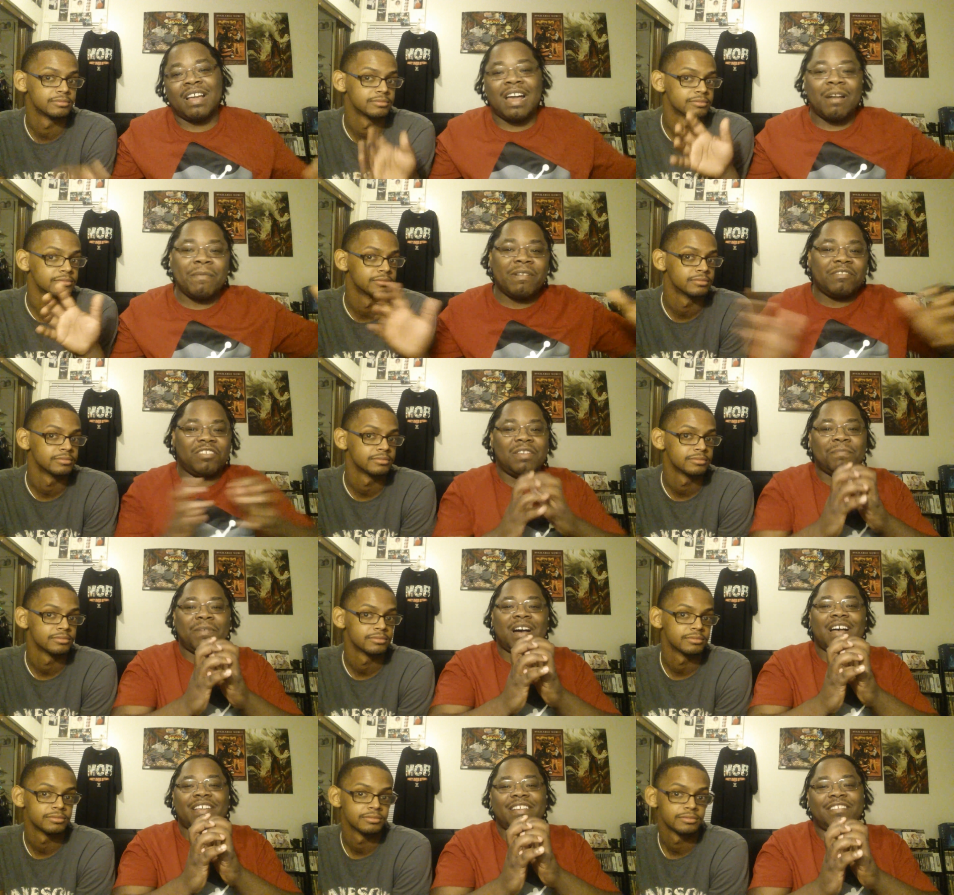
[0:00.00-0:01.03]
Speaker 1: got him a
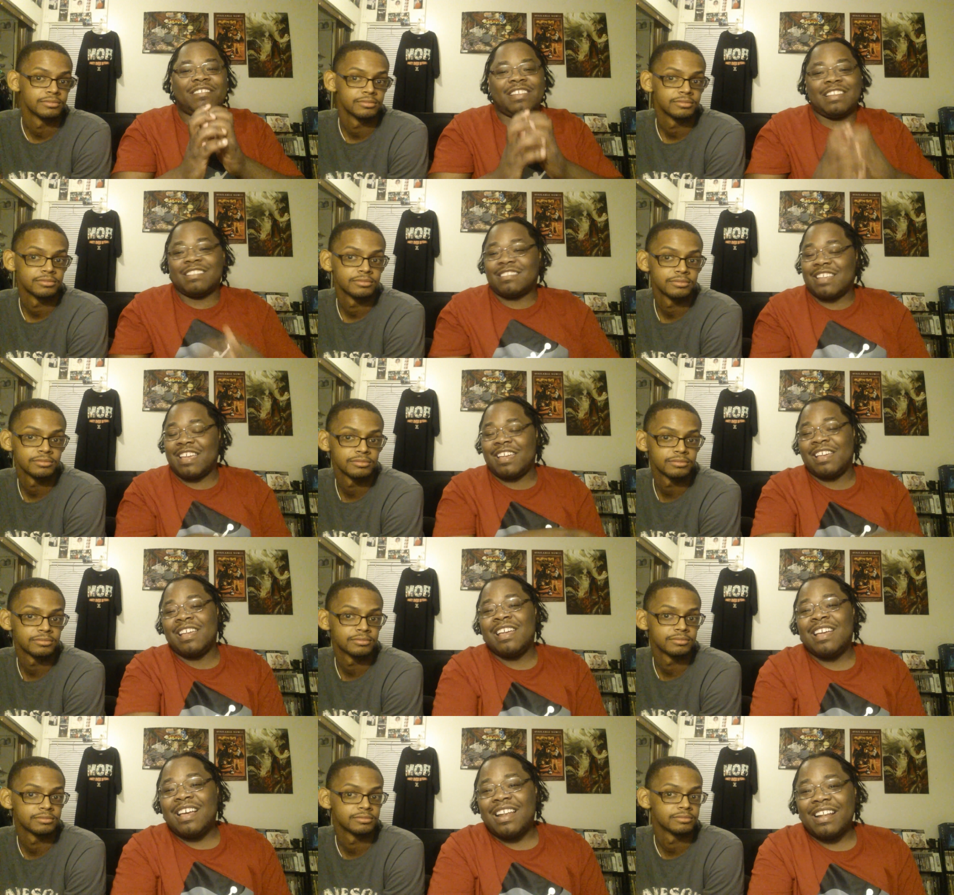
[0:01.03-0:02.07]
Chibaku Tensei.
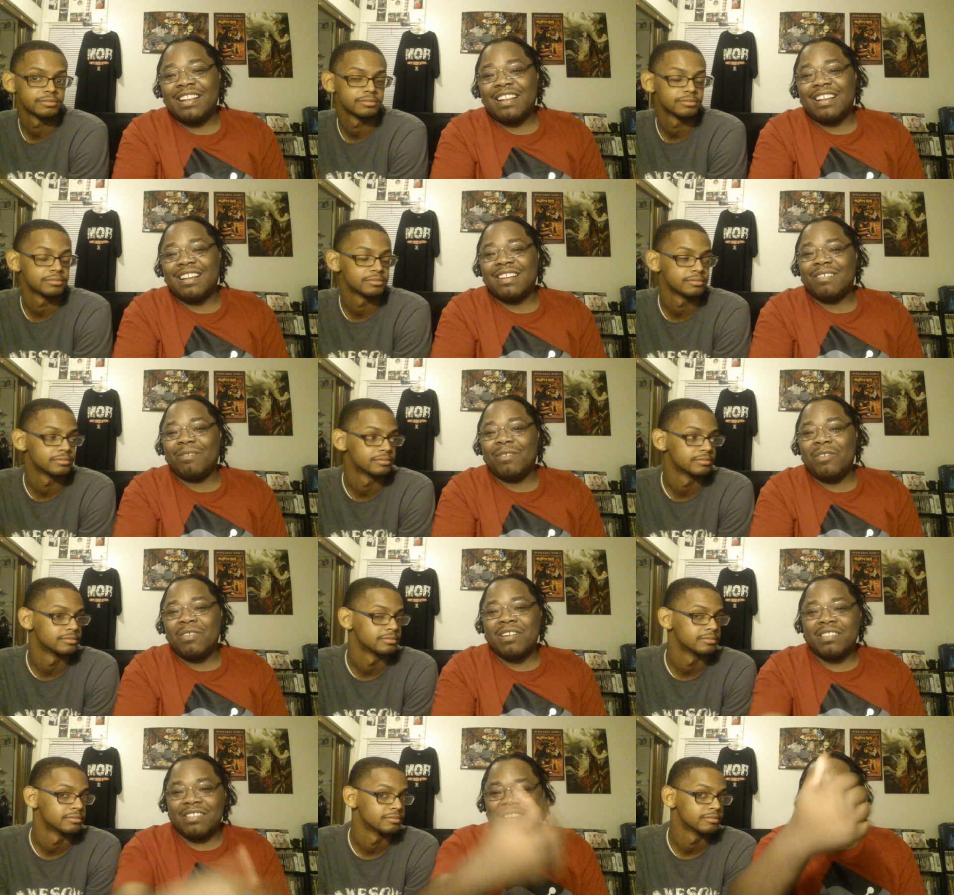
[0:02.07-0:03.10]
Like, you
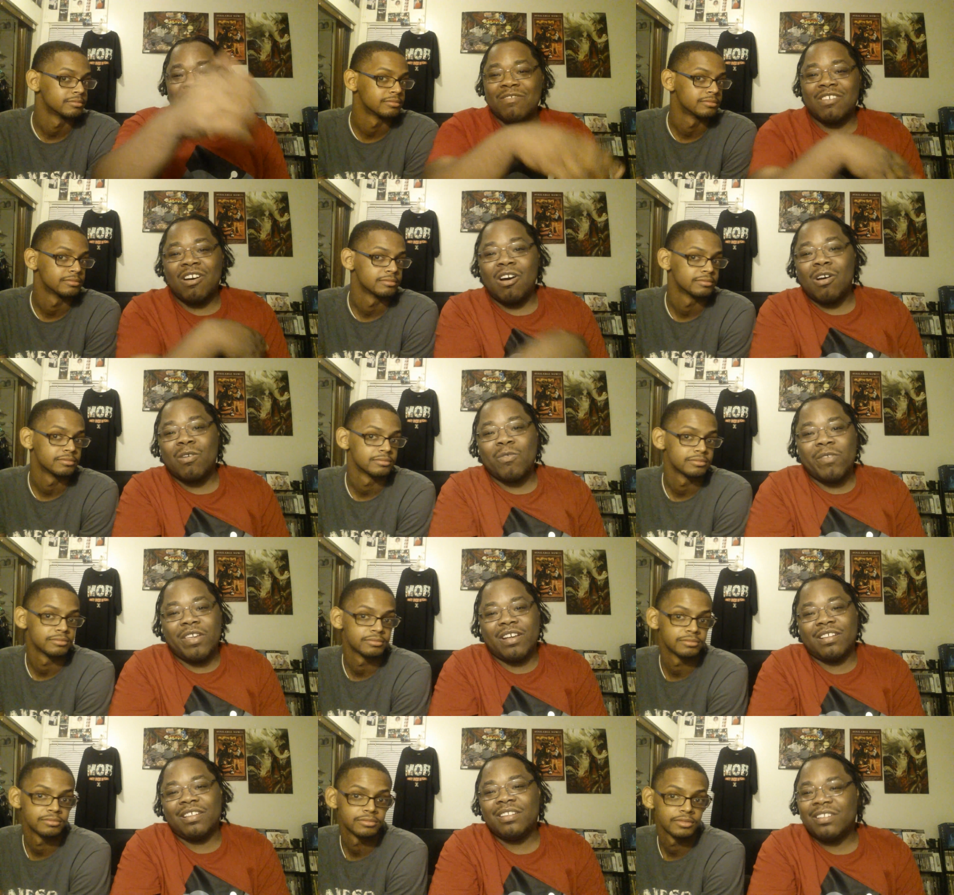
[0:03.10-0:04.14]
Speaker 2: could have dared to
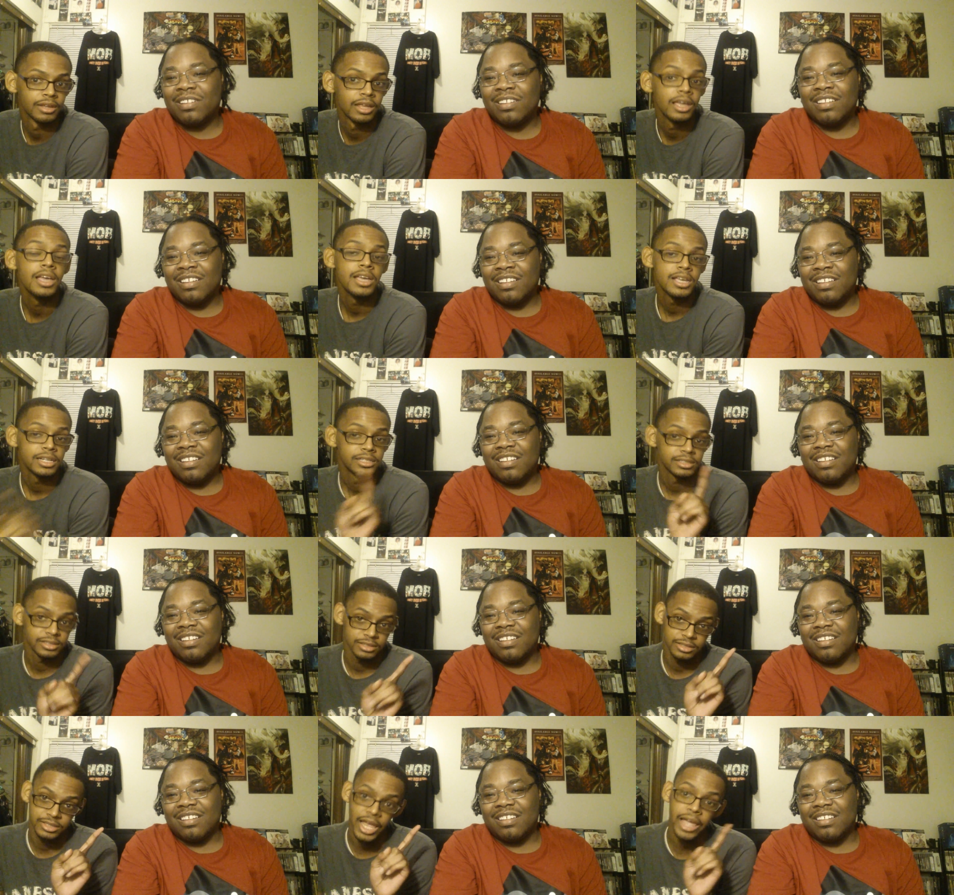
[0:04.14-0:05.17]
Kaguya.
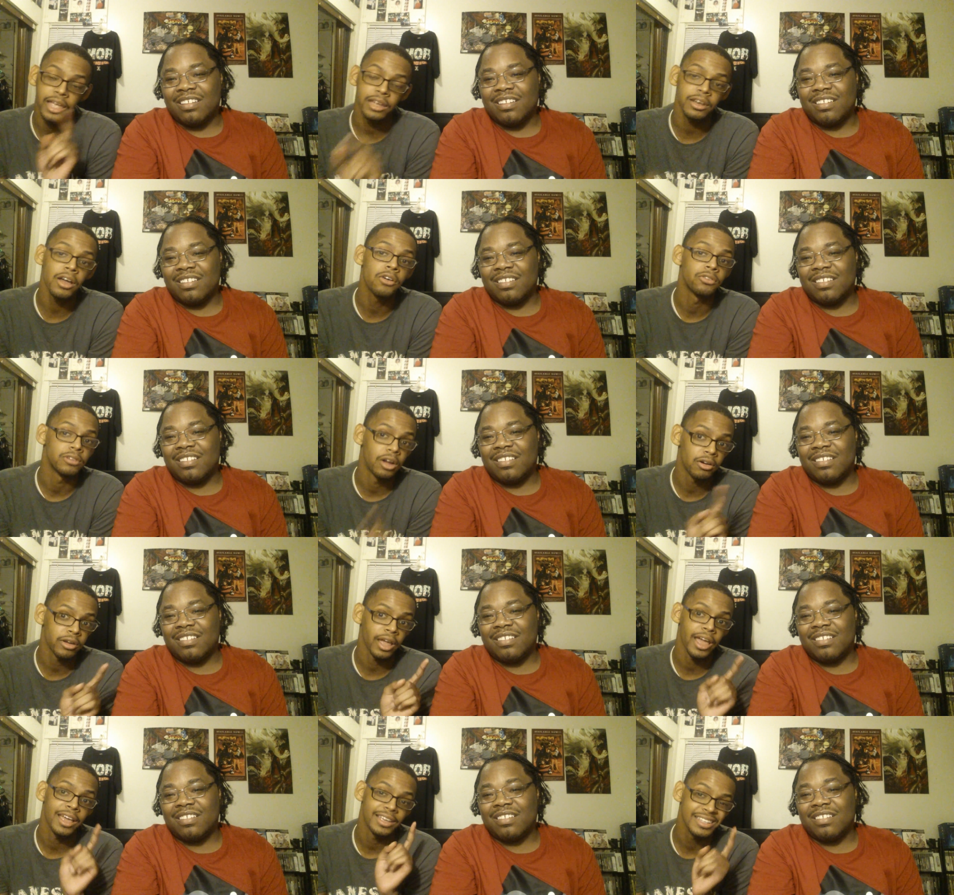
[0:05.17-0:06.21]
Taking note,
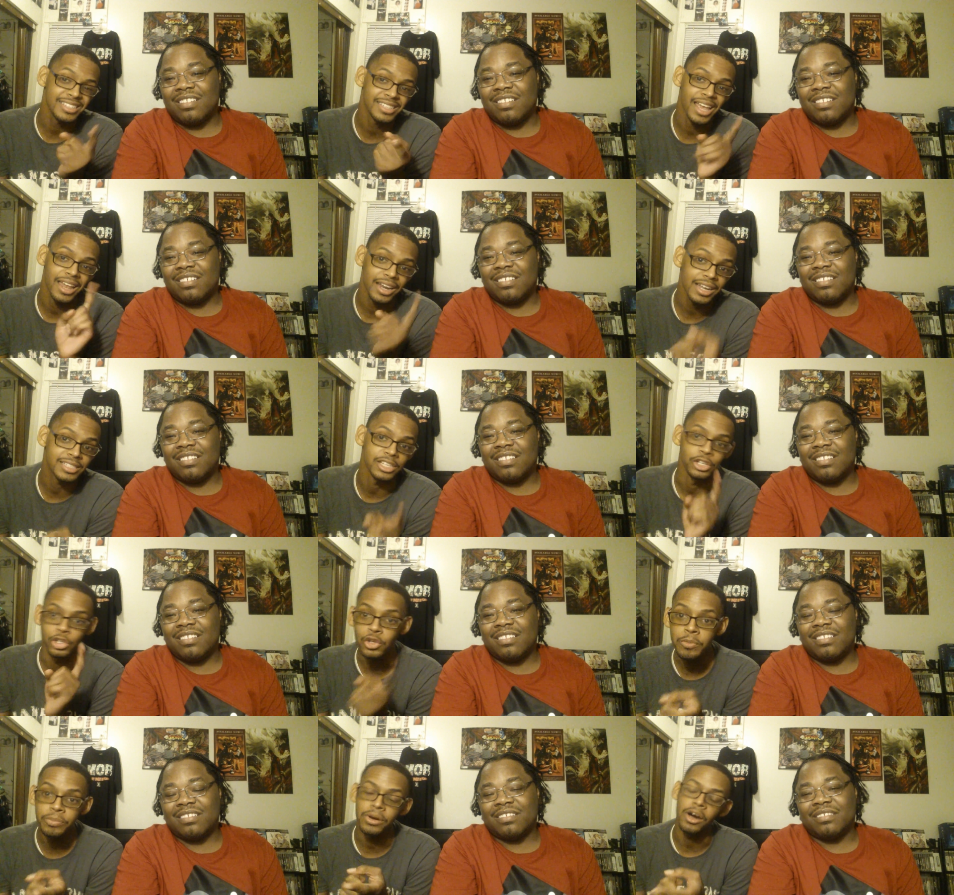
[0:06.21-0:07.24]
okay, he said, listen,
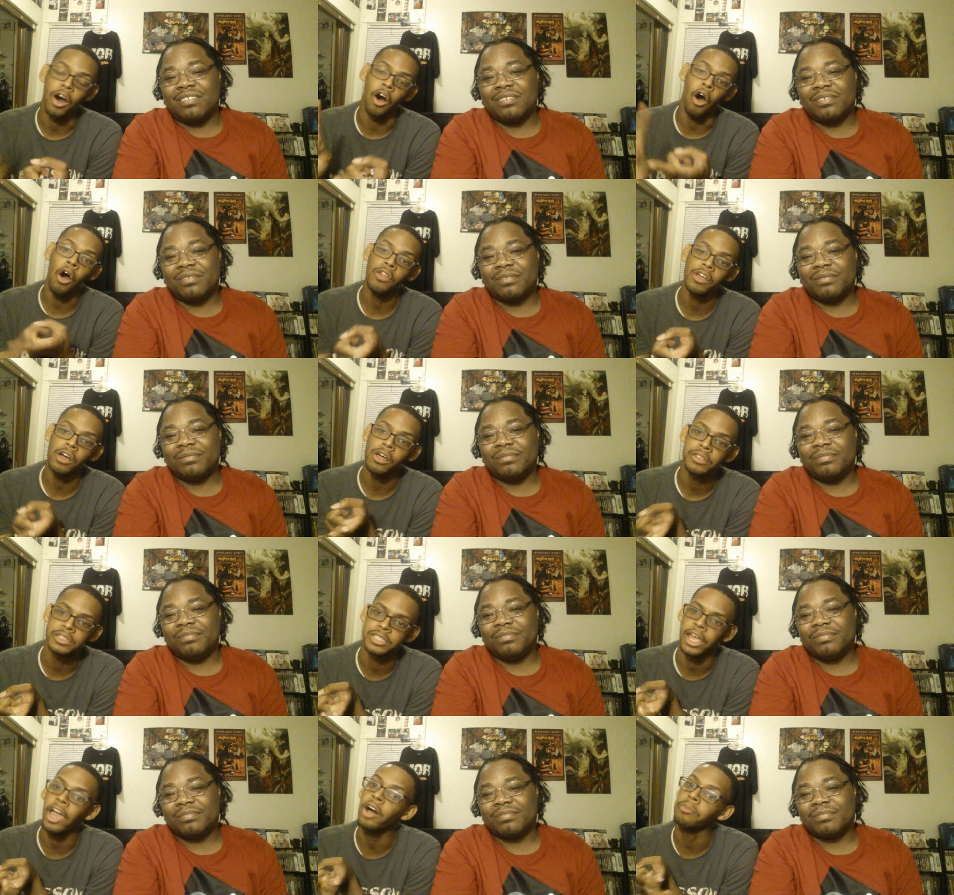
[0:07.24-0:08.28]
you put all, all the
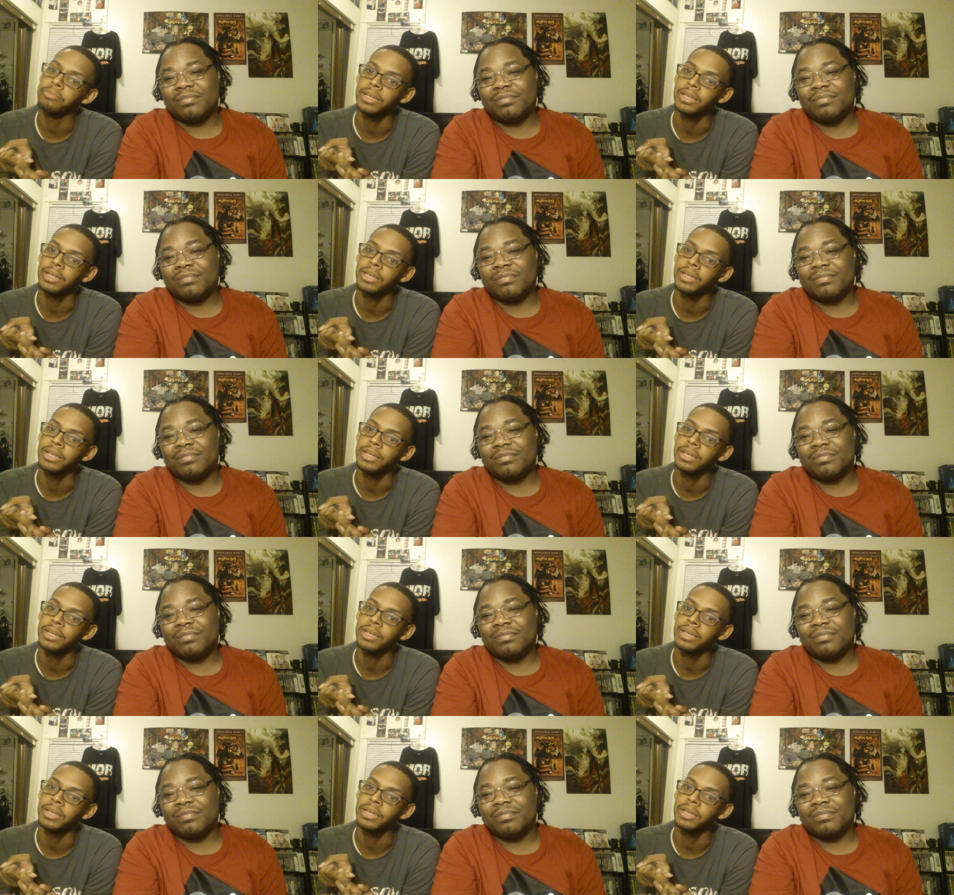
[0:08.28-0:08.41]
tail